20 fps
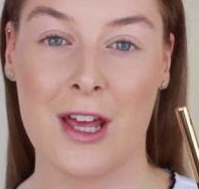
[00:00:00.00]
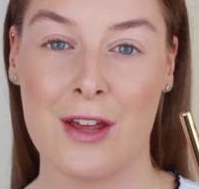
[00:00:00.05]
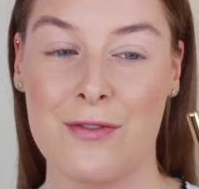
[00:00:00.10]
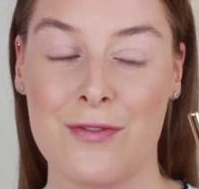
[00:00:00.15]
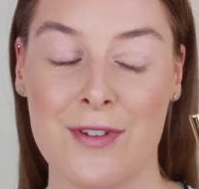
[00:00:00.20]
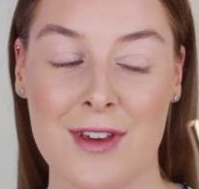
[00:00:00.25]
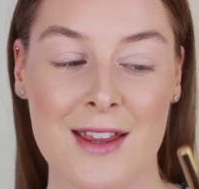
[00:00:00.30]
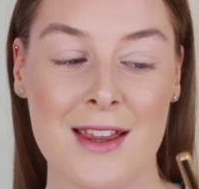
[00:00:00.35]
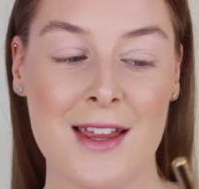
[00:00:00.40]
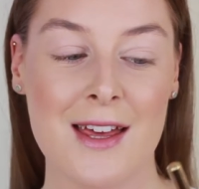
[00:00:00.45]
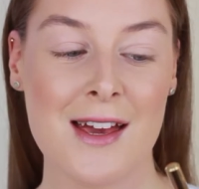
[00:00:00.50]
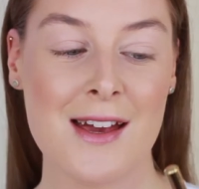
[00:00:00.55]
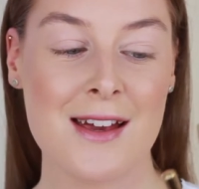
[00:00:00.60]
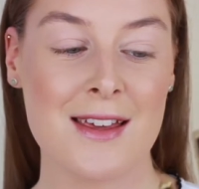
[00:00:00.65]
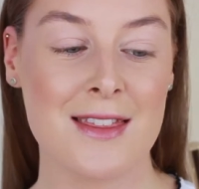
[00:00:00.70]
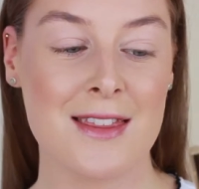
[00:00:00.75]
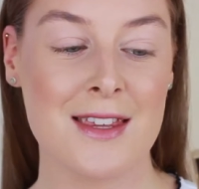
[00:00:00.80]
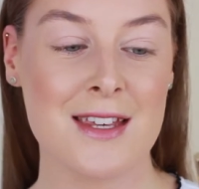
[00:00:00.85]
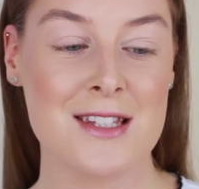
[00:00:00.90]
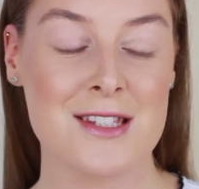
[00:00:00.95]
I feel
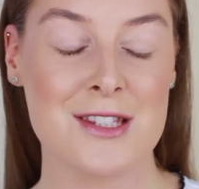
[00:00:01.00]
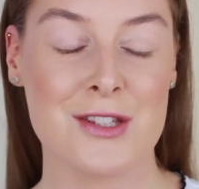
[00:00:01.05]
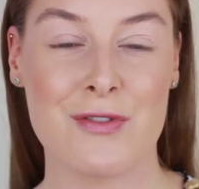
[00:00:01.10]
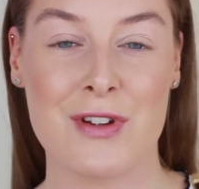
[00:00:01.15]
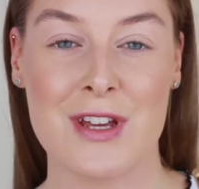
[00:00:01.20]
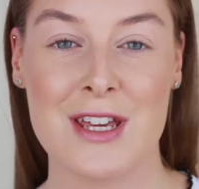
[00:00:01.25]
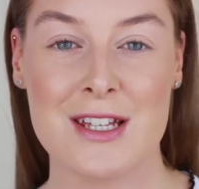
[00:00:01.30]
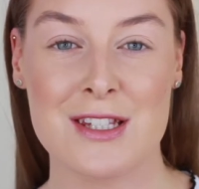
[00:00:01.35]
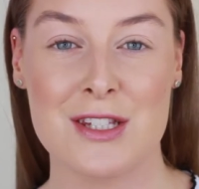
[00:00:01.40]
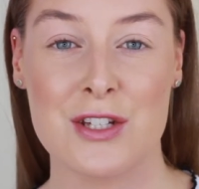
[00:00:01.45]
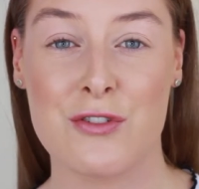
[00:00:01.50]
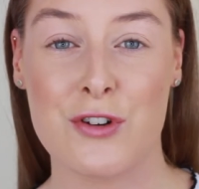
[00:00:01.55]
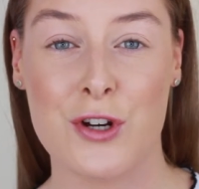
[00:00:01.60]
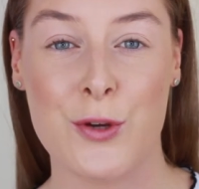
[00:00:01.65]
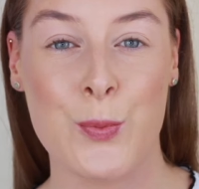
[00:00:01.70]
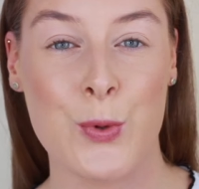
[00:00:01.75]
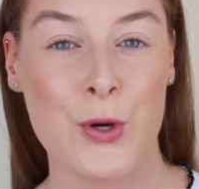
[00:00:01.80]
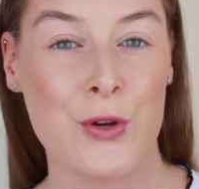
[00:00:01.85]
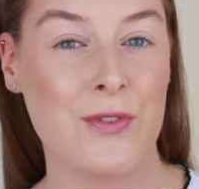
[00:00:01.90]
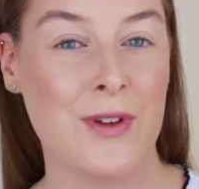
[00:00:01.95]
like these three as a
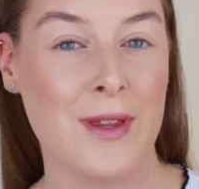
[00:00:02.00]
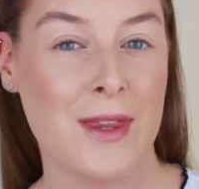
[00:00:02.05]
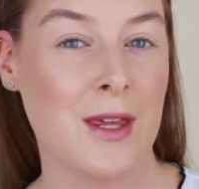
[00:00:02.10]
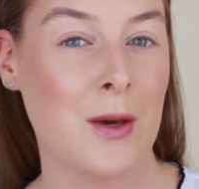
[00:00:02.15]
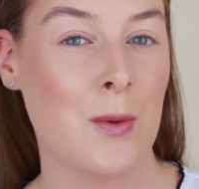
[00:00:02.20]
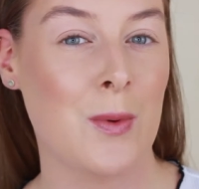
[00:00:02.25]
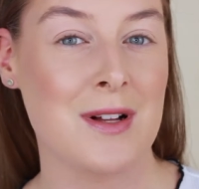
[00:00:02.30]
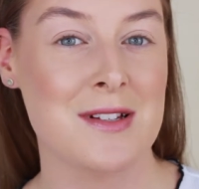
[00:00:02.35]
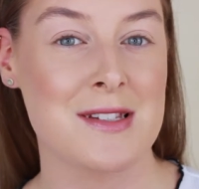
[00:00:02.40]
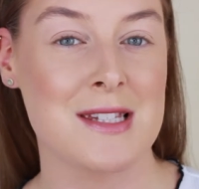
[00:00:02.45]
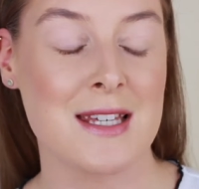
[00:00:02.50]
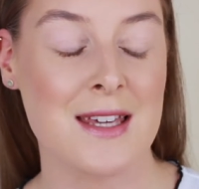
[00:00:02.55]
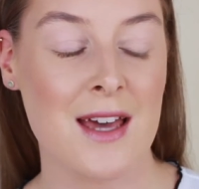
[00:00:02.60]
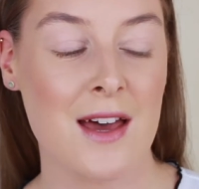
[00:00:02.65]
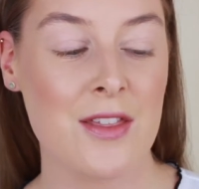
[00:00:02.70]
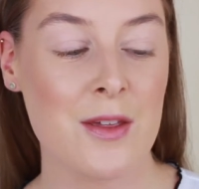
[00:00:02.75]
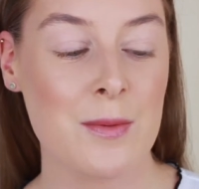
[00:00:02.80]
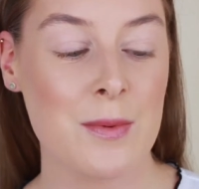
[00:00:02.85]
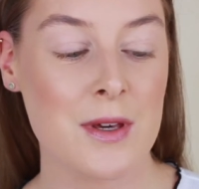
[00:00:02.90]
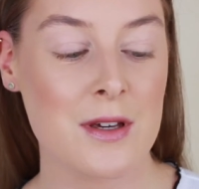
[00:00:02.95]
group work really well
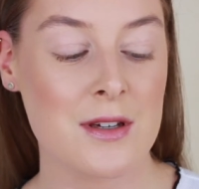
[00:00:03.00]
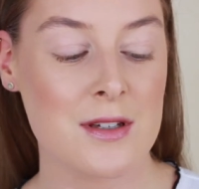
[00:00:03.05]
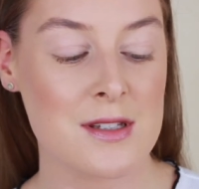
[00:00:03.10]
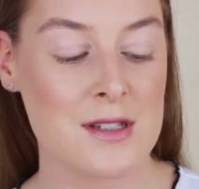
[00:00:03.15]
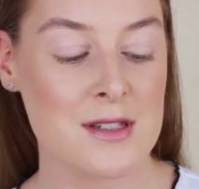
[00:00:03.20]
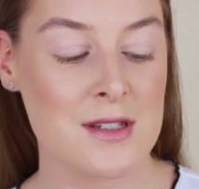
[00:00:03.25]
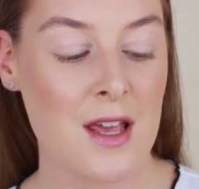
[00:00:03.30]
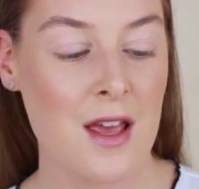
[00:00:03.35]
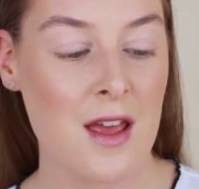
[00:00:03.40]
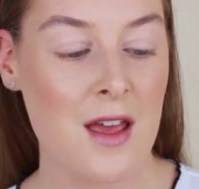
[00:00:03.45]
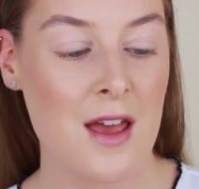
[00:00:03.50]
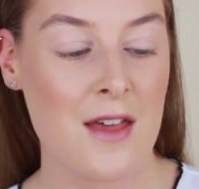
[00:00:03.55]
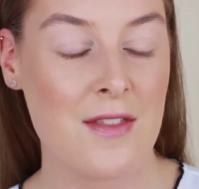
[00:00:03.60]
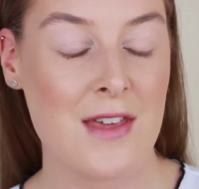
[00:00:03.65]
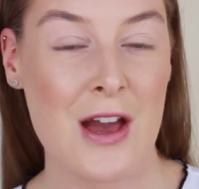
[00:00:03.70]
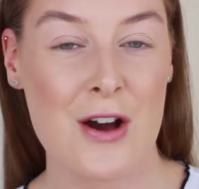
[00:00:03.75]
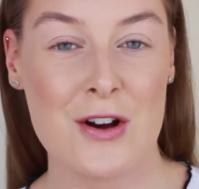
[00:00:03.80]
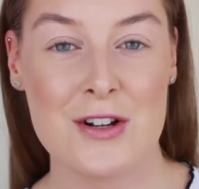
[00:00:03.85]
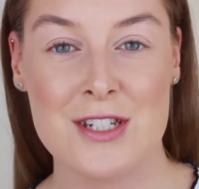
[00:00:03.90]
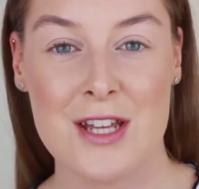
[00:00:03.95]
together because
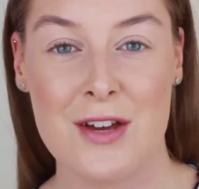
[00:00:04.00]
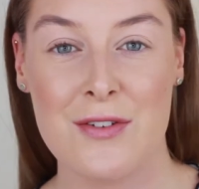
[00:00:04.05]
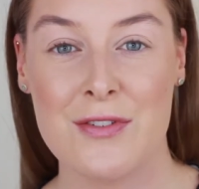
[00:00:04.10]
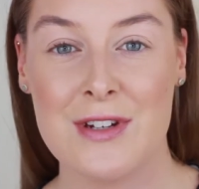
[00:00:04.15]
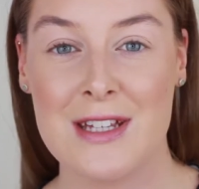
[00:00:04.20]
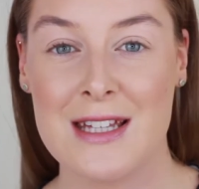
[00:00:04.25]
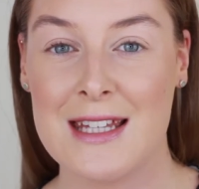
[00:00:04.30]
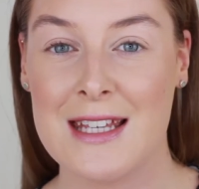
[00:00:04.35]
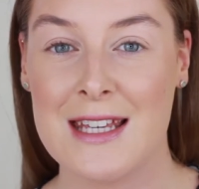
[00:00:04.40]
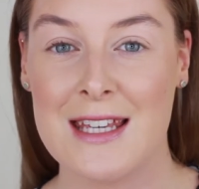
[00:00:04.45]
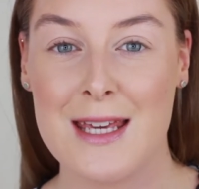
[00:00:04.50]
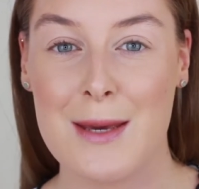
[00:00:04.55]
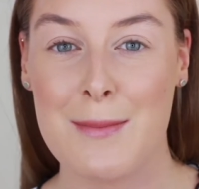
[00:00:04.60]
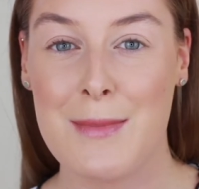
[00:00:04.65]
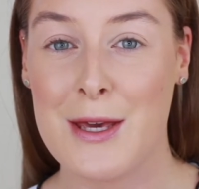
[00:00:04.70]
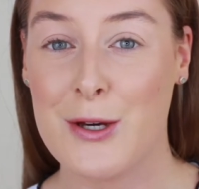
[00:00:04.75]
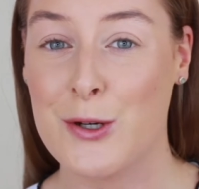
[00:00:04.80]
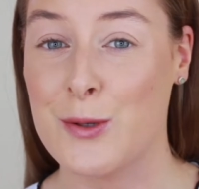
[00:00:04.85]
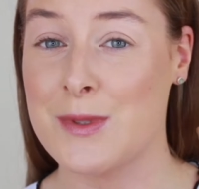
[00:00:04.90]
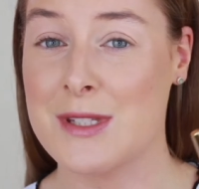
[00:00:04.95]
they are definitely
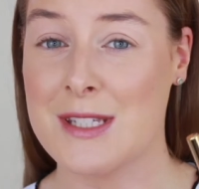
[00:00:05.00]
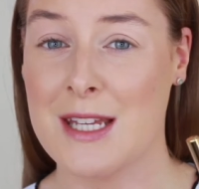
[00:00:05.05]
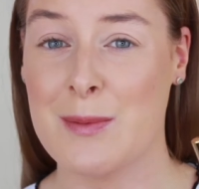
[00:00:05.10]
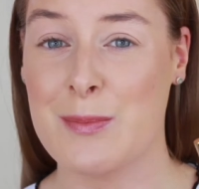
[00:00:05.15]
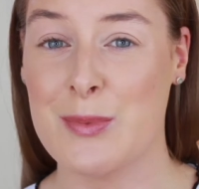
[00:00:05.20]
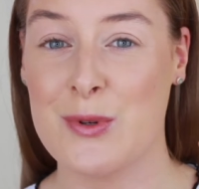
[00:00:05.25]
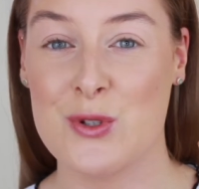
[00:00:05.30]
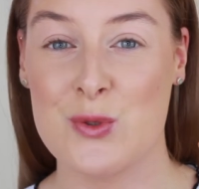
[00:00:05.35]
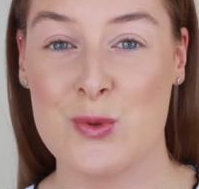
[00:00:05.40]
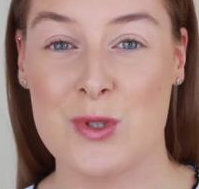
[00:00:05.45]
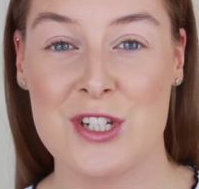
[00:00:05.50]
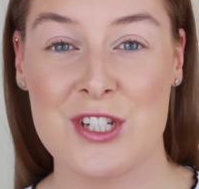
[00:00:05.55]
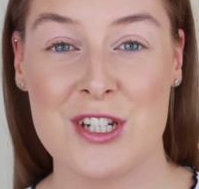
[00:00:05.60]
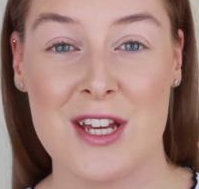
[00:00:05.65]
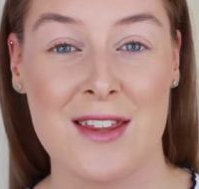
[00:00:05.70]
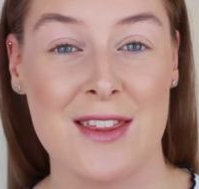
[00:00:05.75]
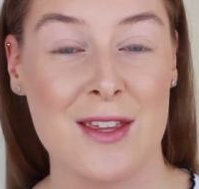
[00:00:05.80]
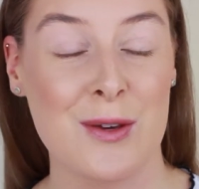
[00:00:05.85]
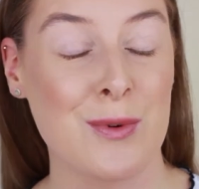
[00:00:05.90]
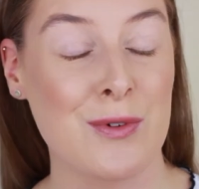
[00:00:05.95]
makeup staples, which
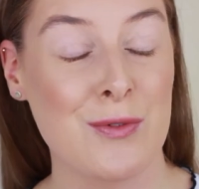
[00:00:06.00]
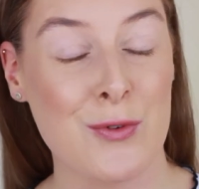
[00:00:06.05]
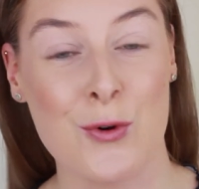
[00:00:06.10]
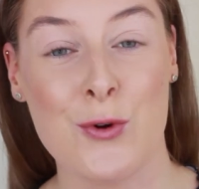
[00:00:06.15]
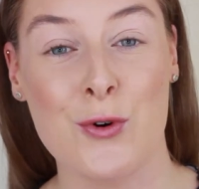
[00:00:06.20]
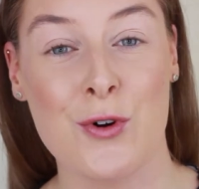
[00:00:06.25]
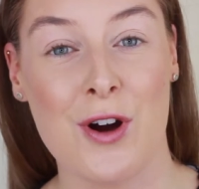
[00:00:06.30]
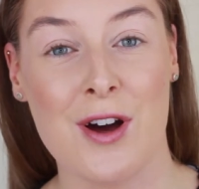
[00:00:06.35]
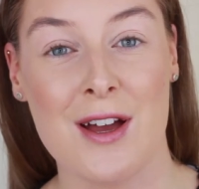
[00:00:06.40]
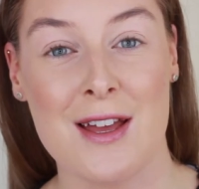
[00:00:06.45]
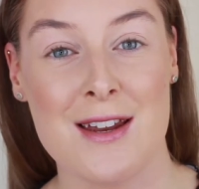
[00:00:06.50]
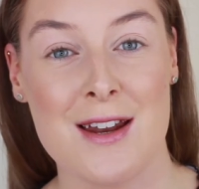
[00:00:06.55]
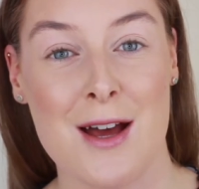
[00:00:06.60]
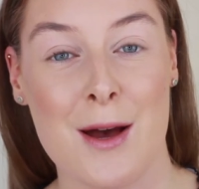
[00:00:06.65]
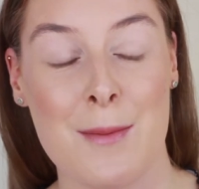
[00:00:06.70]
I think we've all got in